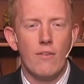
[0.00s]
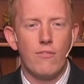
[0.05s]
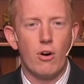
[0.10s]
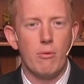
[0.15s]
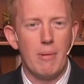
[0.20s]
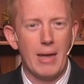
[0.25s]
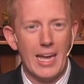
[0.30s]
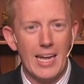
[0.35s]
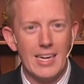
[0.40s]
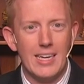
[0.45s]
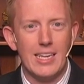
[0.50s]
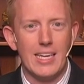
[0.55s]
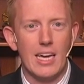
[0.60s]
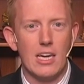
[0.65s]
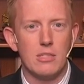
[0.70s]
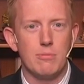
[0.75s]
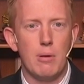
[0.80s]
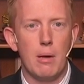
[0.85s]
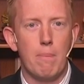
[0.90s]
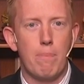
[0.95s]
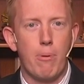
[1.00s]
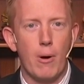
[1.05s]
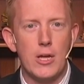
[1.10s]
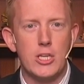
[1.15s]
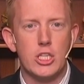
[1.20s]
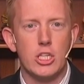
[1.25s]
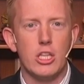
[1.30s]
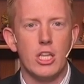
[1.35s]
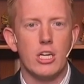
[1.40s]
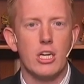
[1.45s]
from India has been
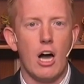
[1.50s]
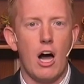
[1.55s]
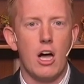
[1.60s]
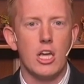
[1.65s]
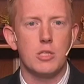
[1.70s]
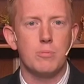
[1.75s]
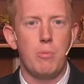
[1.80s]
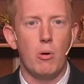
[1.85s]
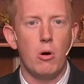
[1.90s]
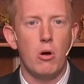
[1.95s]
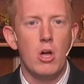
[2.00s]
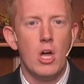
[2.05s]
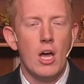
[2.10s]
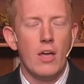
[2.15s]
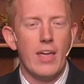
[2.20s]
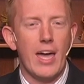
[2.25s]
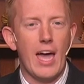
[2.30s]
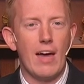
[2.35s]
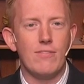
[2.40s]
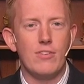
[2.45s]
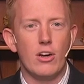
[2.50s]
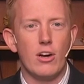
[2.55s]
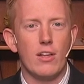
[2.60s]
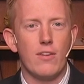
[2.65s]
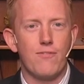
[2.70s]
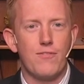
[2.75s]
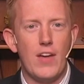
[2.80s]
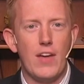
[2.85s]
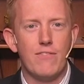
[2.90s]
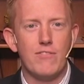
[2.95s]
preaching the gospel. They have nearly
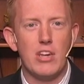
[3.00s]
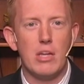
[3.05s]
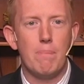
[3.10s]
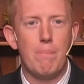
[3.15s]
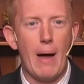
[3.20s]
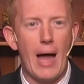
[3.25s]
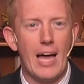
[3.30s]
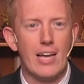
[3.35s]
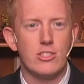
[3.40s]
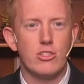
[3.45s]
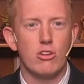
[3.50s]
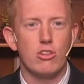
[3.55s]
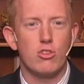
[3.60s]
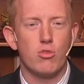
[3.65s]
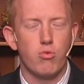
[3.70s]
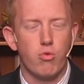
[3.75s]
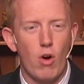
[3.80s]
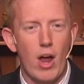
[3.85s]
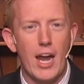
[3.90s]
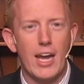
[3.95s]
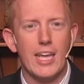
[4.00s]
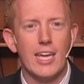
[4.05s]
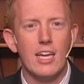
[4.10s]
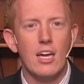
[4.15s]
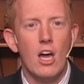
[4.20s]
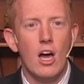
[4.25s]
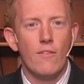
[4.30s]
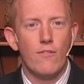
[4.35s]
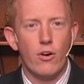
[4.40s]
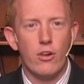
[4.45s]
50 pastors ready
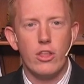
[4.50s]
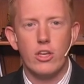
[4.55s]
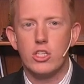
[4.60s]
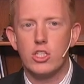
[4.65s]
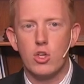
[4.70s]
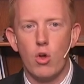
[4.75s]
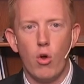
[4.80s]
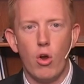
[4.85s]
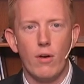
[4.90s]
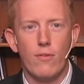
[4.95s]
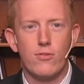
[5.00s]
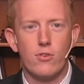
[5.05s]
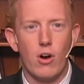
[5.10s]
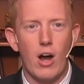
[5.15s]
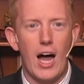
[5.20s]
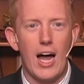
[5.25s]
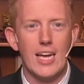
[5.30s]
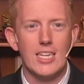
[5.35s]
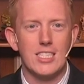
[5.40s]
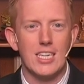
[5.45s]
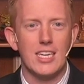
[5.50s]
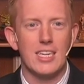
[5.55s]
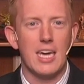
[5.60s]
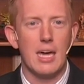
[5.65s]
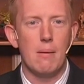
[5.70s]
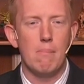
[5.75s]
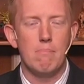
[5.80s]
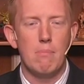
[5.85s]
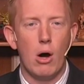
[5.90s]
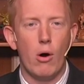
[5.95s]
for the School of Christ in
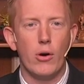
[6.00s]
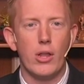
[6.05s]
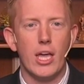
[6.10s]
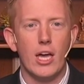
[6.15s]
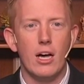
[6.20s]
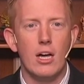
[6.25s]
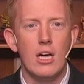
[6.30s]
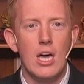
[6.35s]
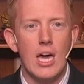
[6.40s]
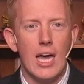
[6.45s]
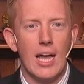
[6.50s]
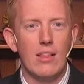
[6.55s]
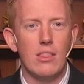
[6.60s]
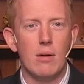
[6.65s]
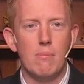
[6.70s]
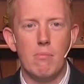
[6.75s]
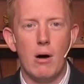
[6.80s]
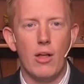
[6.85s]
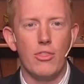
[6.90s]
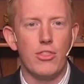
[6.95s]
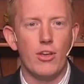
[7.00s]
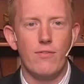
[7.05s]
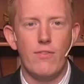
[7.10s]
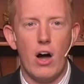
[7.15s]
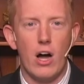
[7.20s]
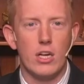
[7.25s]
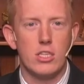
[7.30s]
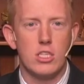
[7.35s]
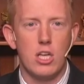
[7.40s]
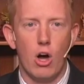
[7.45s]
Cambodia in the month of
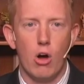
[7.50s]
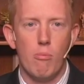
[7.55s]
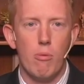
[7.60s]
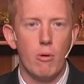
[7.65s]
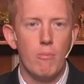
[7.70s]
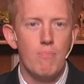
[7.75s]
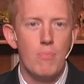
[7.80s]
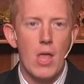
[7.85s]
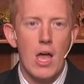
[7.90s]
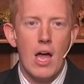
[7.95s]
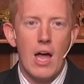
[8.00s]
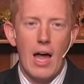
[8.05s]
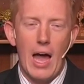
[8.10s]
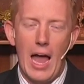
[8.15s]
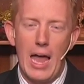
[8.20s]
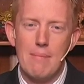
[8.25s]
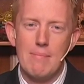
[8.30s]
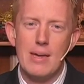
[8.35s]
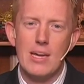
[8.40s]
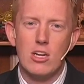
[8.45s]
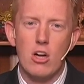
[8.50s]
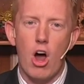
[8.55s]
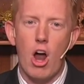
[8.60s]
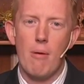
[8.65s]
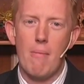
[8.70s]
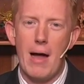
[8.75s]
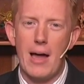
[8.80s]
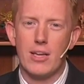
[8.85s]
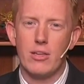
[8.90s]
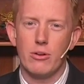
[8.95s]
October. Amy
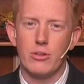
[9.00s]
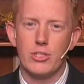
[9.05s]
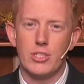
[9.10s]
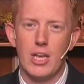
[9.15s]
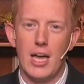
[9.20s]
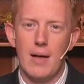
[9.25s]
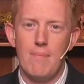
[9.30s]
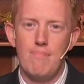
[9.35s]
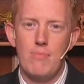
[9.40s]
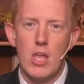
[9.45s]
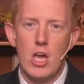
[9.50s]
Carmichael said,